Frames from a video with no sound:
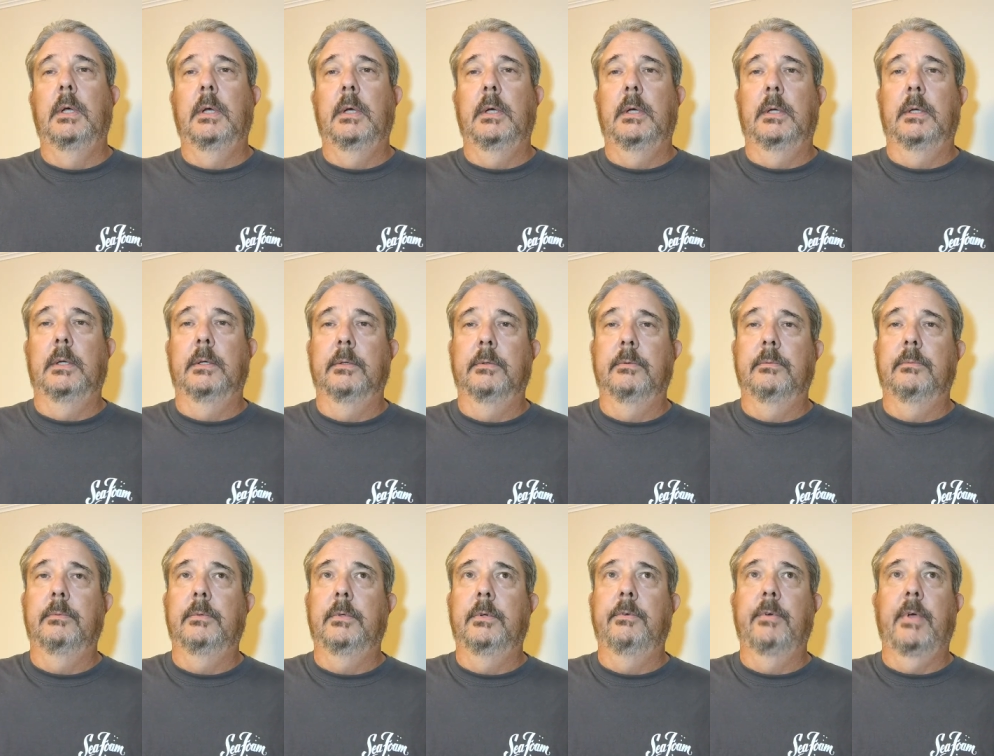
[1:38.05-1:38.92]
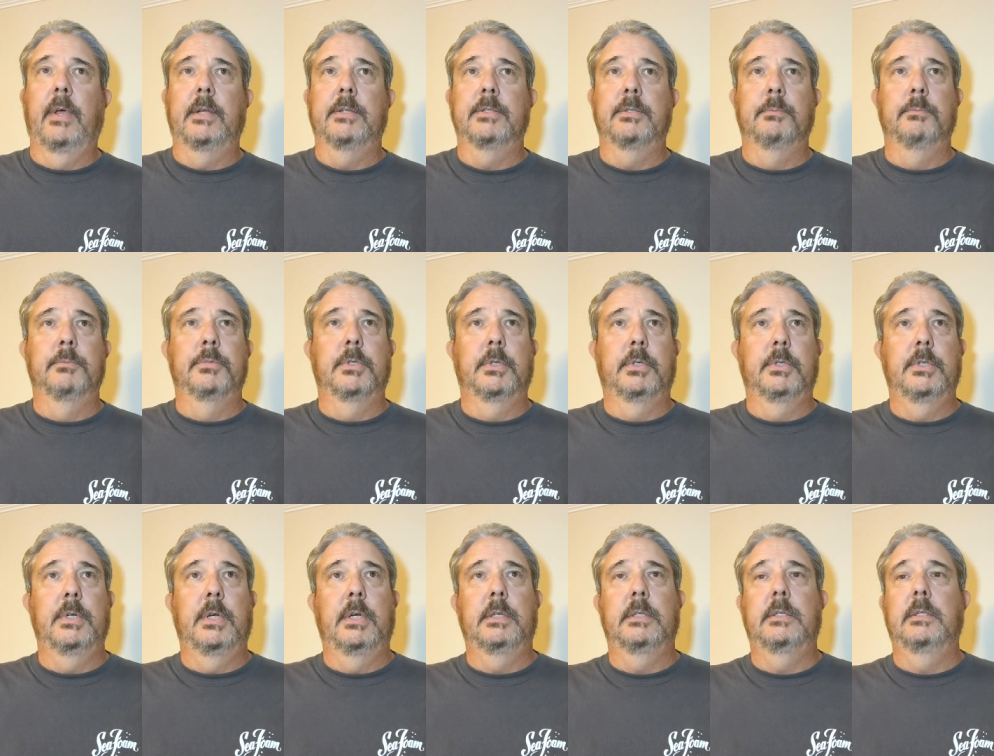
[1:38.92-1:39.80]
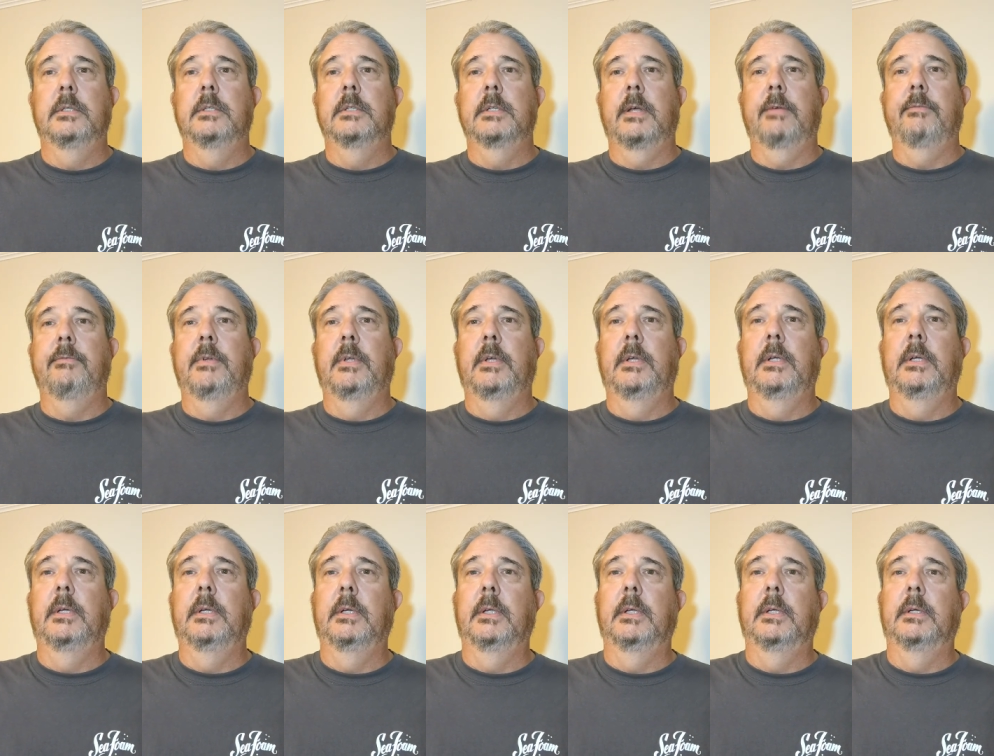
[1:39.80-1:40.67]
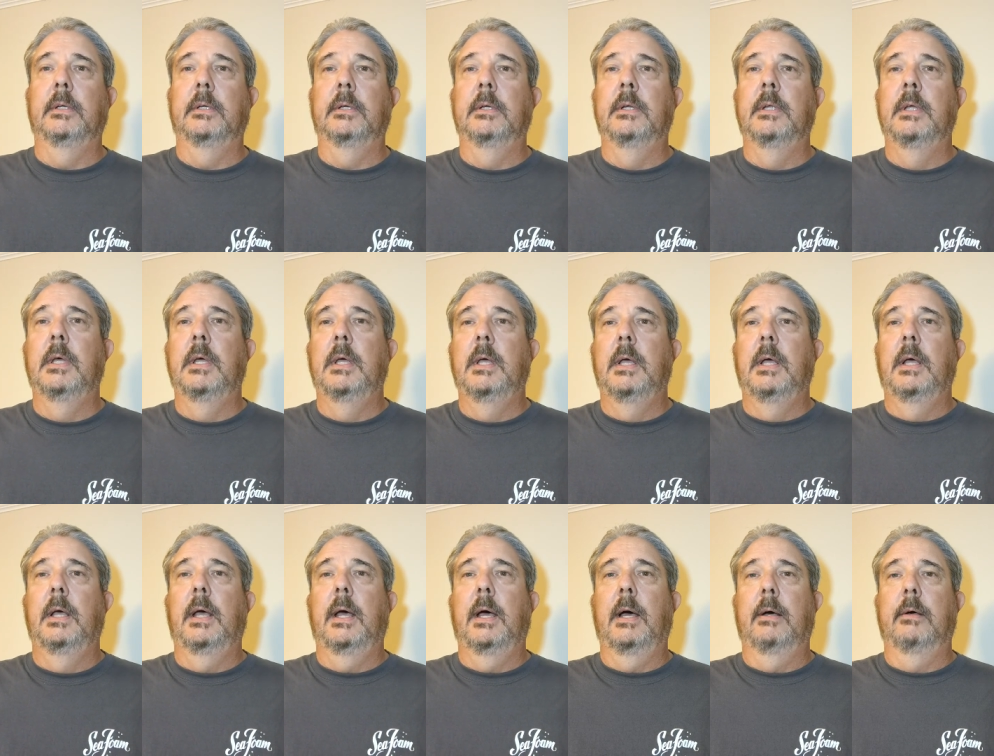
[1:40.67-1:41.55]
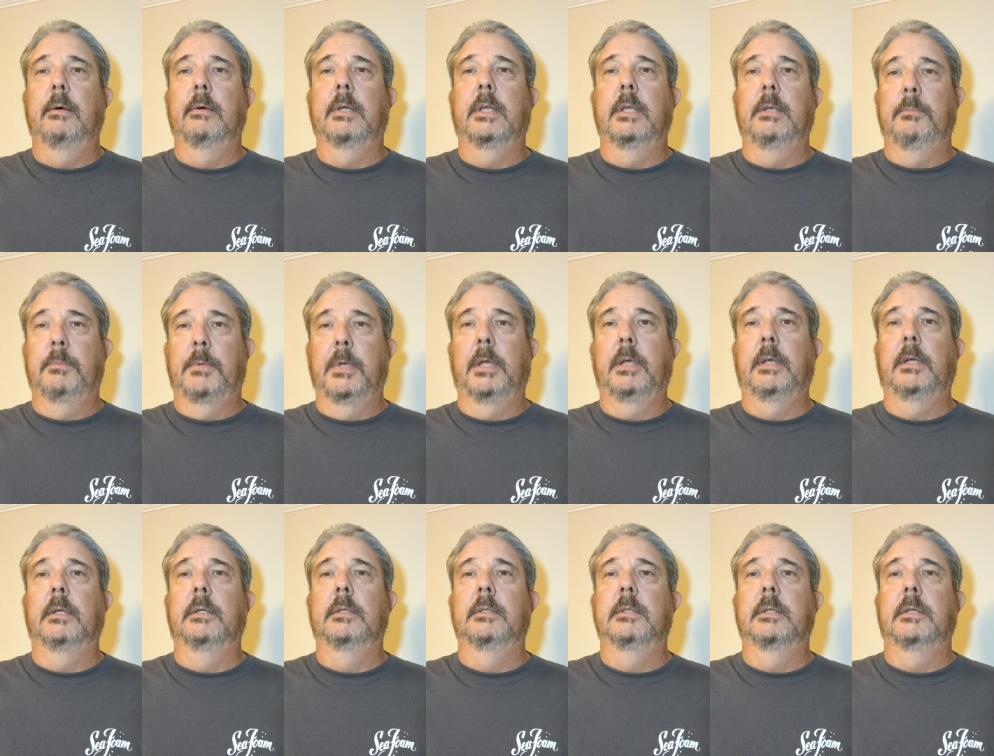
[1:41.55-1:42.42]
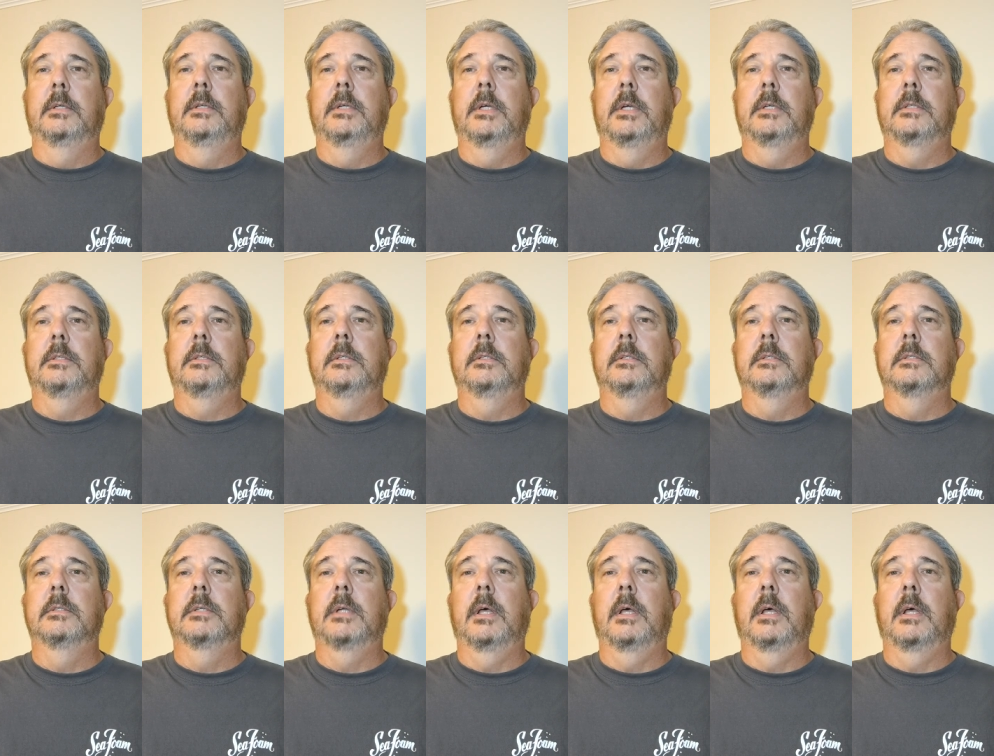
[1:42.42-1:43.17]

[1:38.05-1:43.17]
Uh, you've had some suggestions I've done, and I'll keep taking suggestions.